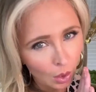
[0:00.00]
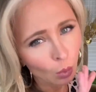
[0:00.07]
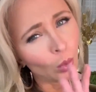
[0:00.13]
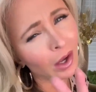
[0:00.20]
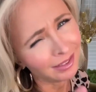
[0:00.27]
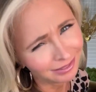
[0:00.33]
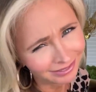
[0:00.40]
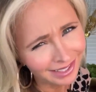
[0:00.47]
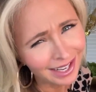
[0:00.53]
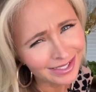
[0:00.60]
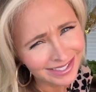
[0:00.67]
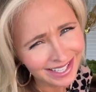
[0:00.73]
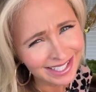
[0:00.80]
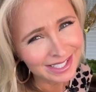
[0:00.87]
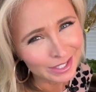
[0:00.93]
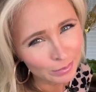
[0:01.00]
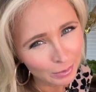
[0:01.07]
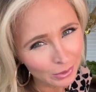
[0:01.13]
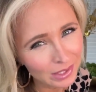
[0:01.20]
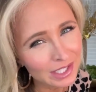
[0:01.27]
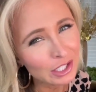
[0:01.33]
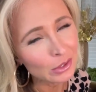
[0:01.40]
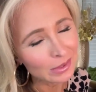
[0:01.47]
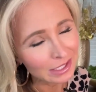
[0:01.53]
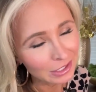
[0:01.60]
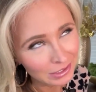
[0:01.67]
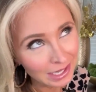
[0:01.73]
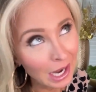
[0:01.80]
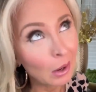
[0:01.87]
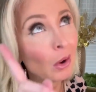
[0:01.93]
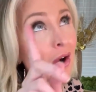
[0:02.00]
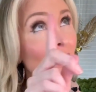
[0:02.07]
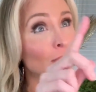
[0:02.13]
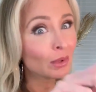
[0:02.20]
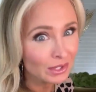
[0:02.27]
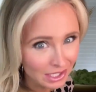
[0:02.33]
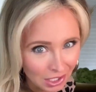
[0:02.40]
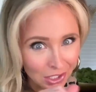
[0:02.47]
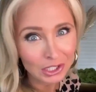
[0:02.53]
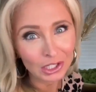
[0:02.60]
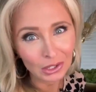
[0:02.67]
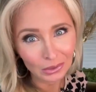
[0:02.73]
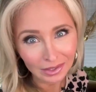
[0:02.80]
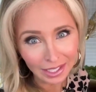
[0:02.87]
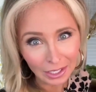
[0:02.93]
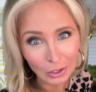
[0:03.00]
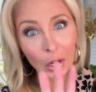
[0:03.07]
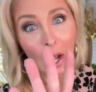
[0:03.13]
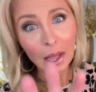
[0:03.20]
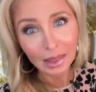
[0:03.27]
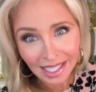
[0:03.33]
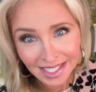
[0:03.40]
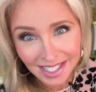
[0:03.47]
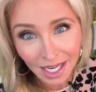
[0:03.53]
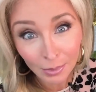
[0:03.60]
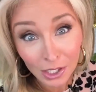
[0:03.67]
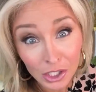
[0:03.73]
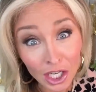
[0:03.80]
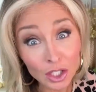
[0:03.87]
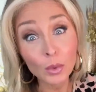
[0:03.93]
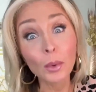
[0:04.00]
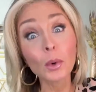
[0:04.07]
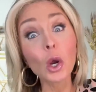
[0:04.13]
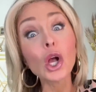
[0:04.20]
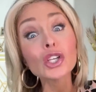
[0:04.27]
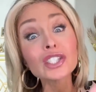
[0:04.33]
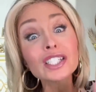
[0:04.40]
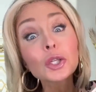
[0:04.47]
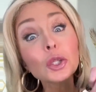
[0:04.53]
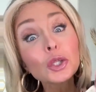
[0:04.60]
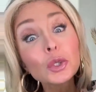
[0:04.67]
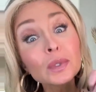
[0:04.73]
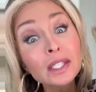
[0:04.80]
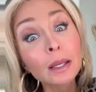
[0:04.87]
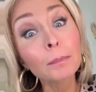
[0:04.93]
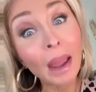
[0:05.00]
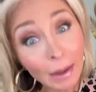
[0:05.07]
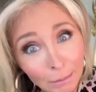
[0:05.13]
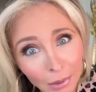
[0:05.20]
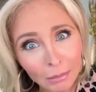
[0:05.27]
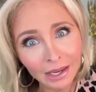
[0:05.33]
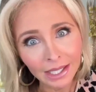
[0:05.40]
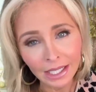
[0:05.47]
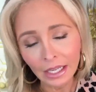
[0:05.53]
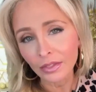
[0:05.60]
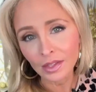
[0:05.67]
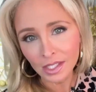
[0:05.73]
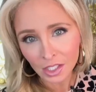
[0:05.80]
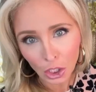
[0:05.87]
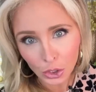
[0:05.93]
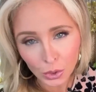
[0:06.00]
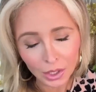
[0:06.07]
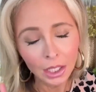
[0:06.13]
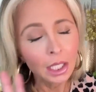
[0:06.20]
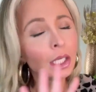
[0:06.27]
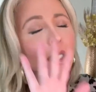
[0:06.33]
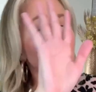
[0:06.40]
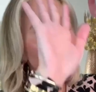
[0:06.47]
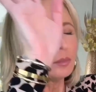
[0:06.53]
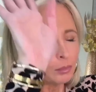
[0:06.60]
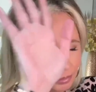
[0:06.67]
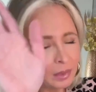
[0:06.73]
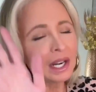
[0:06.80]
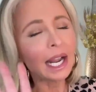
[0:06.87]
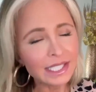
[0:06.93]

Well, how's that conspiracy treating you now, almost a year later? Last time I checked, we were all still using paper money in this country. But I